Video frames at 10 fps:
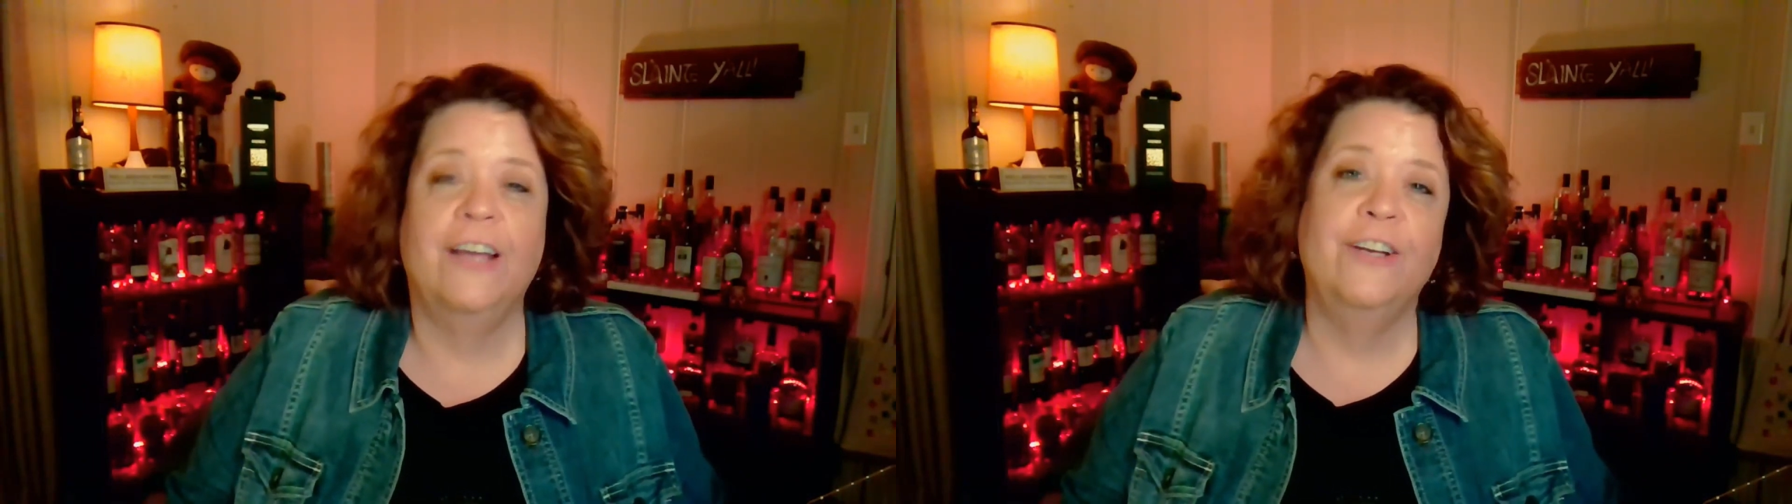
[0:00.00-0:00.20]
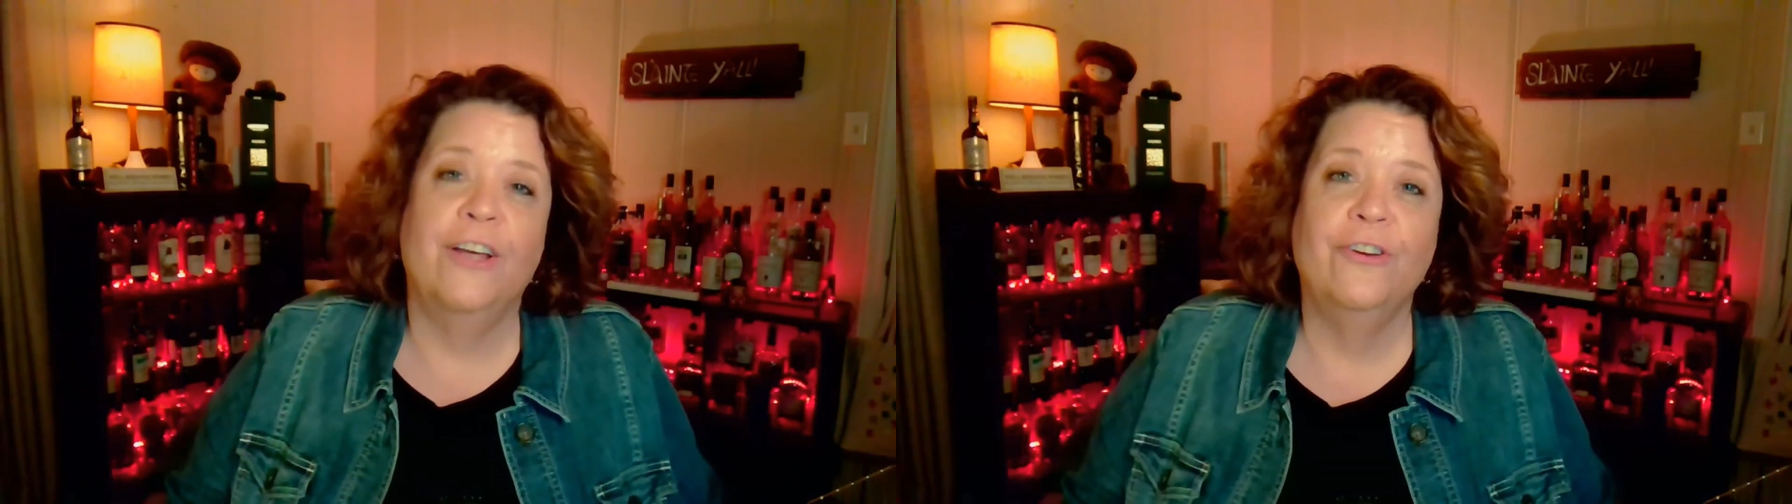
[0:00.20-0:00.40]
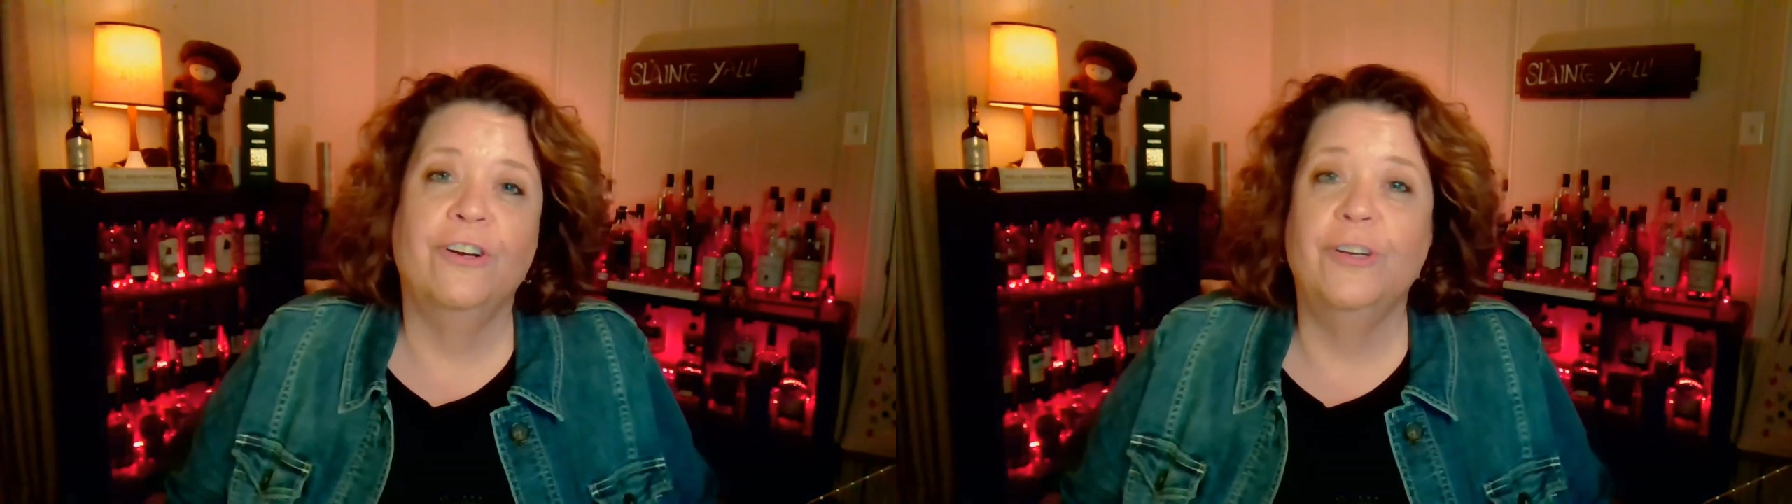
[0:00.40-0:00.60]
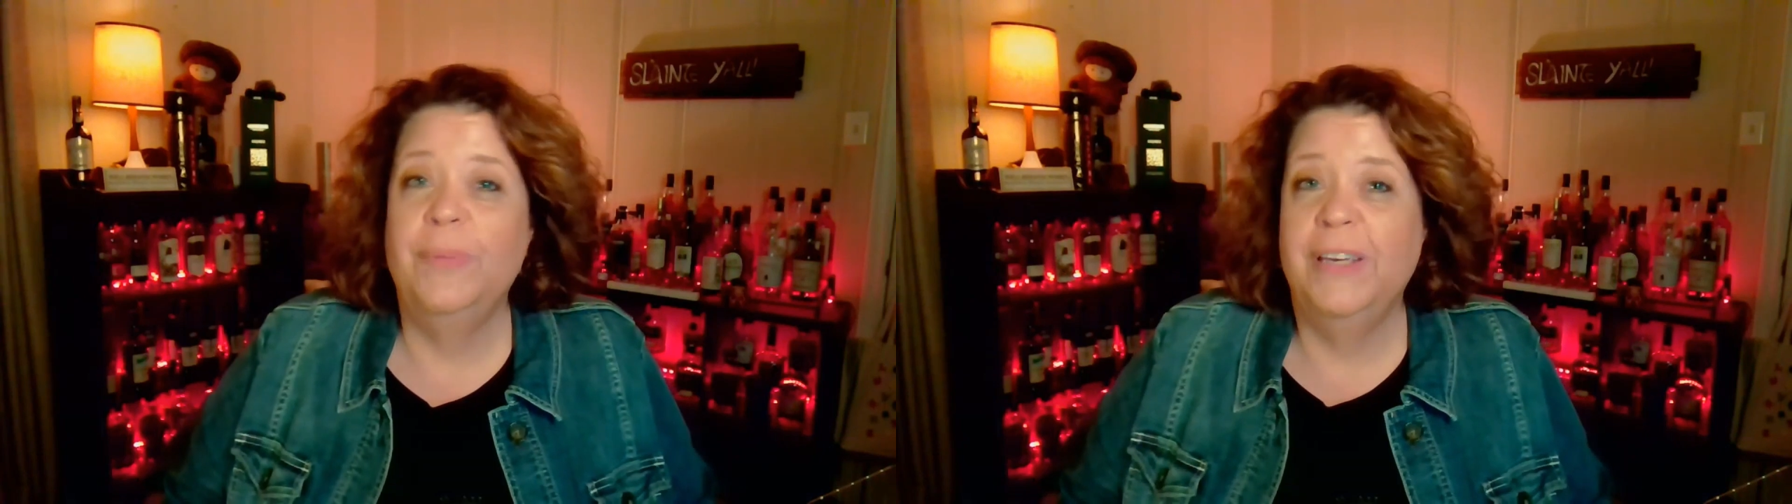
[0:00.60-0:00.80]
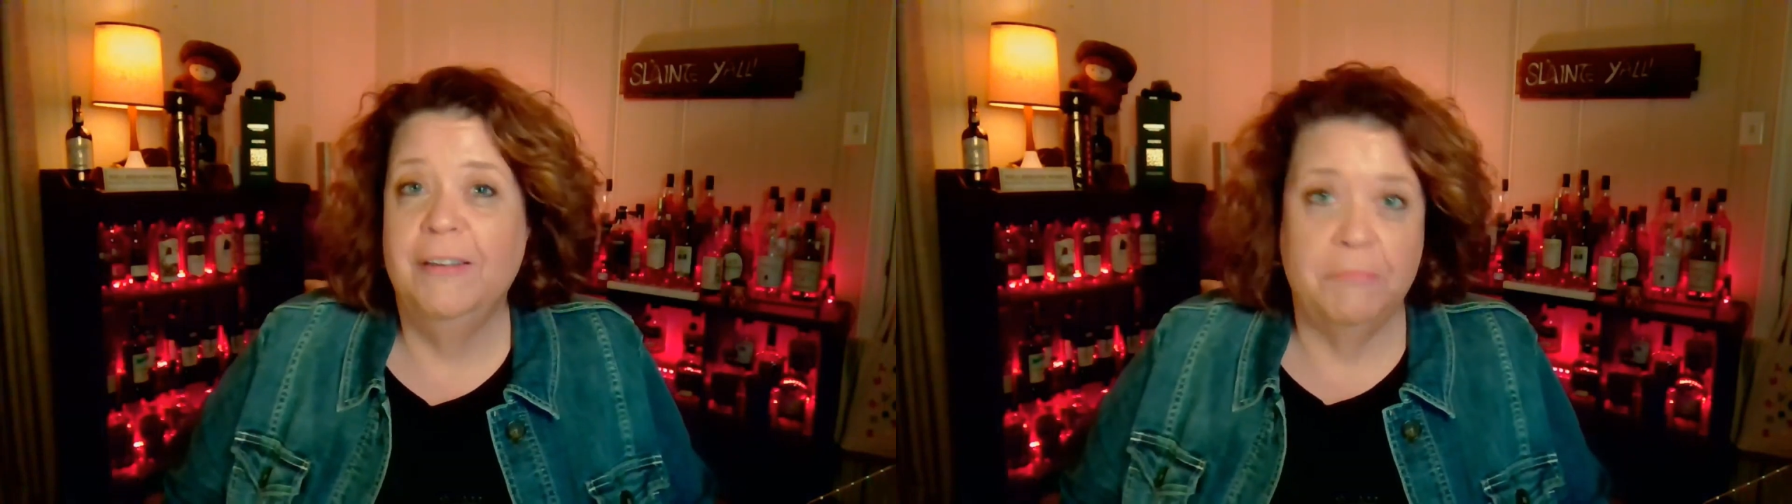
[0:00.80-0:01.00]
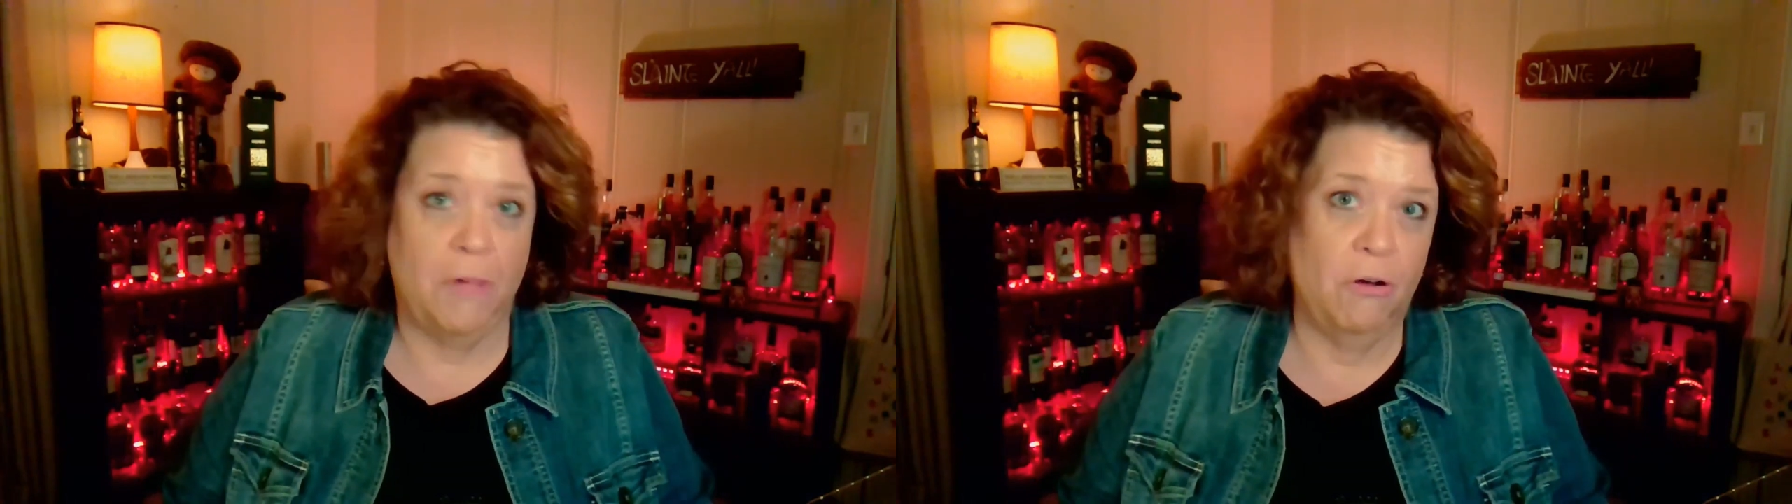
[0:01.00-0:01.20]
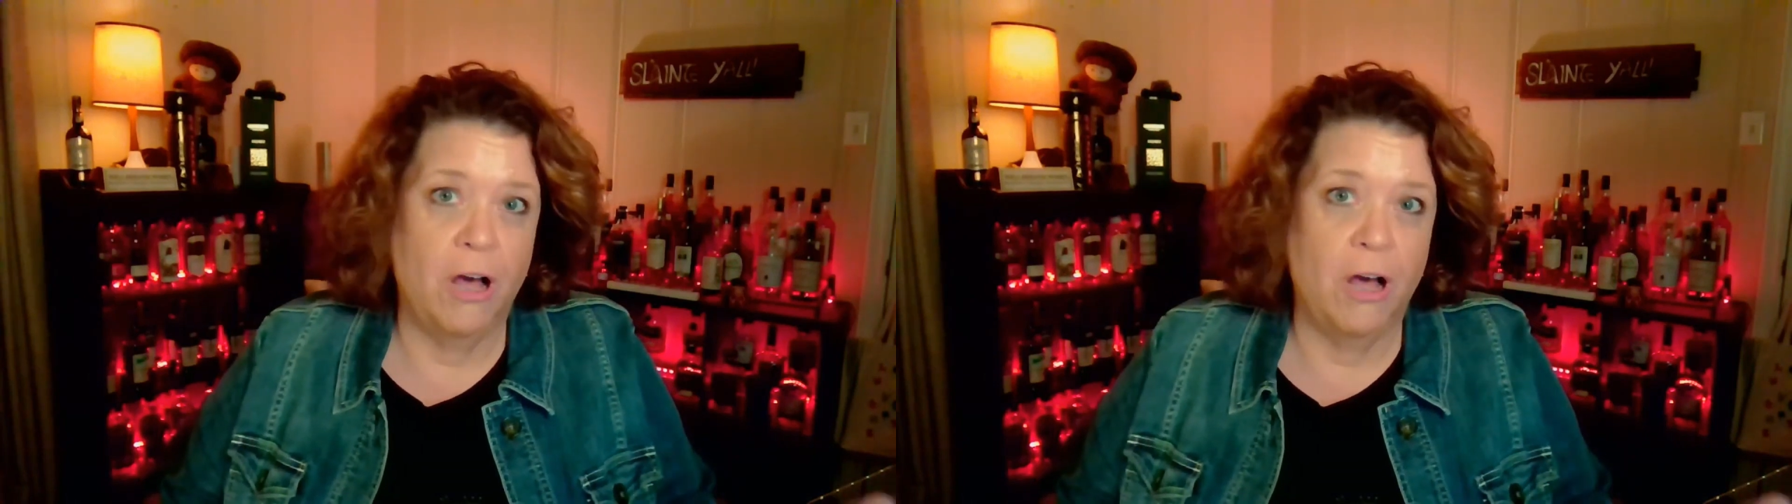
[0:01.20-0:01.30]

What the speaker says: Another could be all